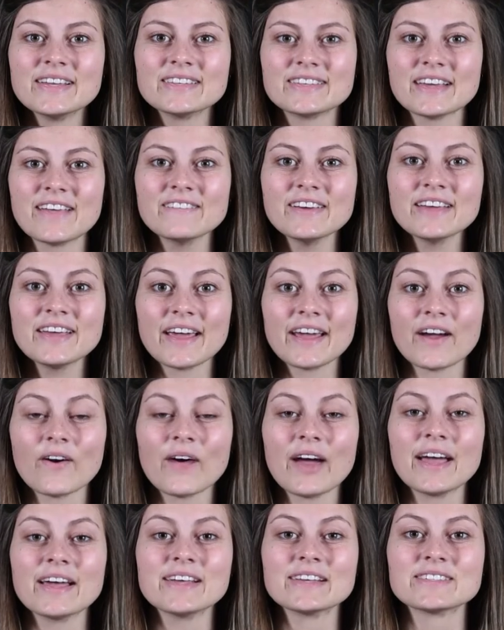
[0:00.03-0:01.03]
David
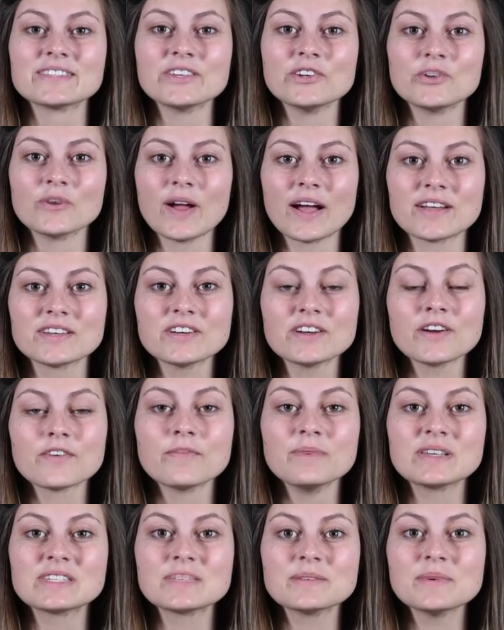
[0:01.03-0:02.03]
Garraway is the director
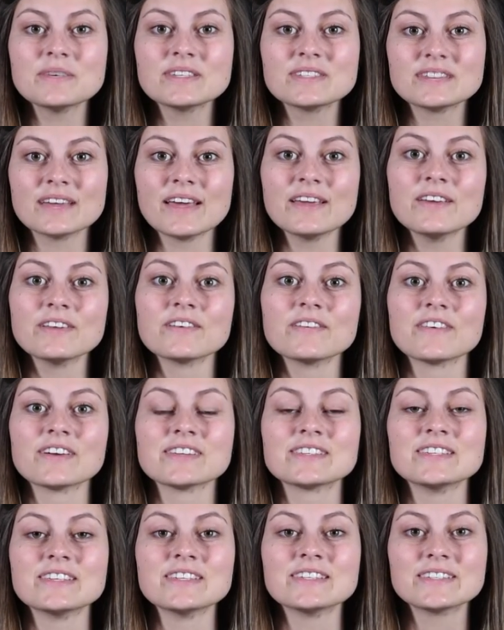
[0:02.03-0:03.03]
of Mississippi State
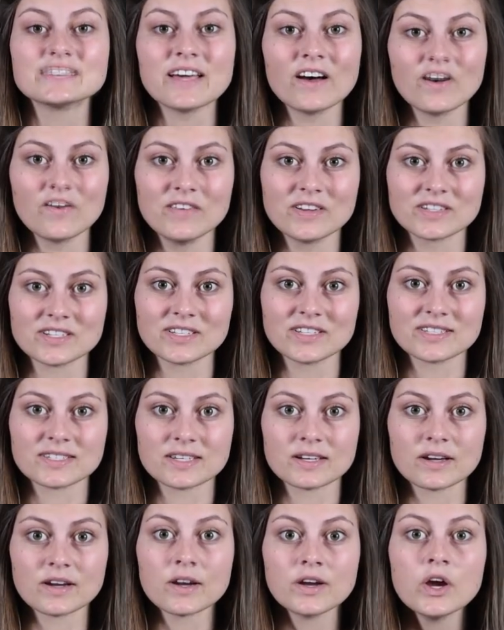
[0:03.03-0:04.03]
University's Television
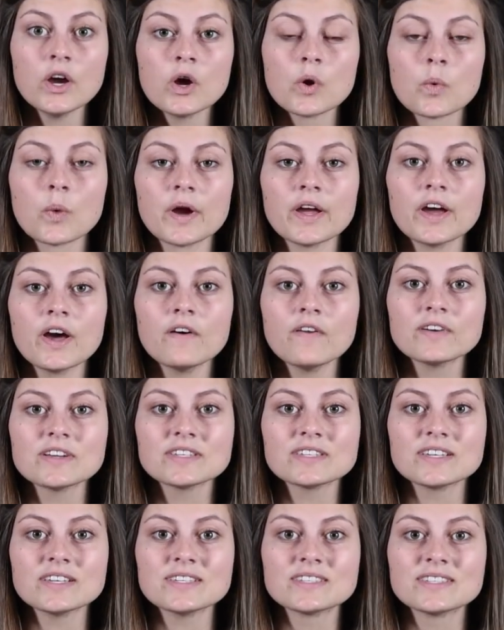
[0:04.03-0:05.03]
Center, where he
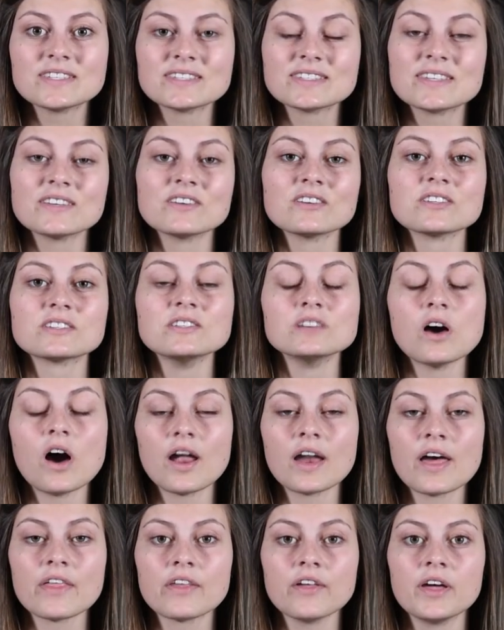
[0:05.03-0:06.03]
oversees the center's
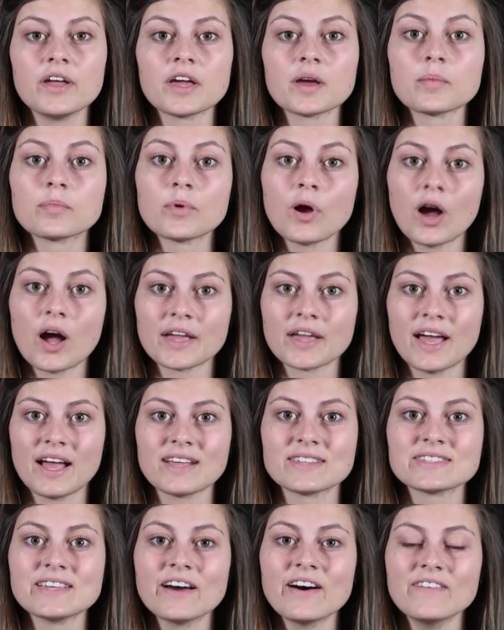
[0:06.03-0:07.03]
non athletic
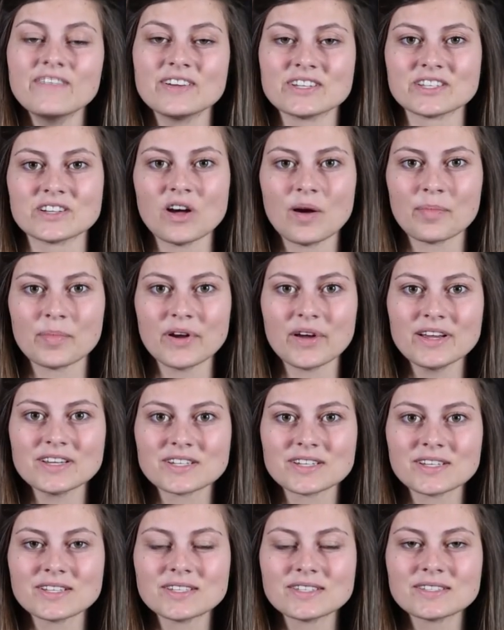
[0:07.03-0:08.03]
broadcast television
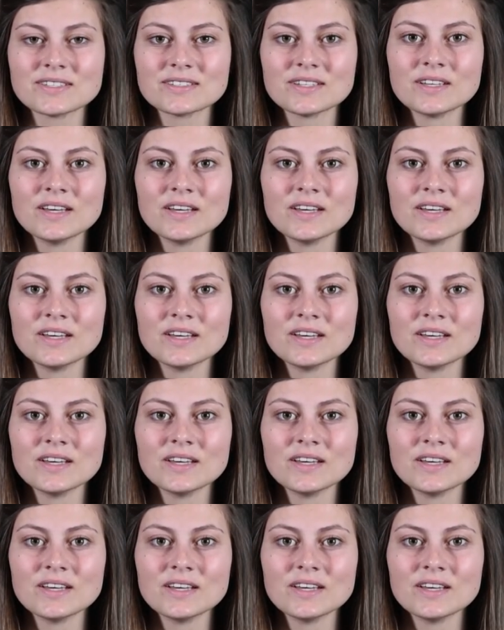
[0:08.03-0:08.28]
operations.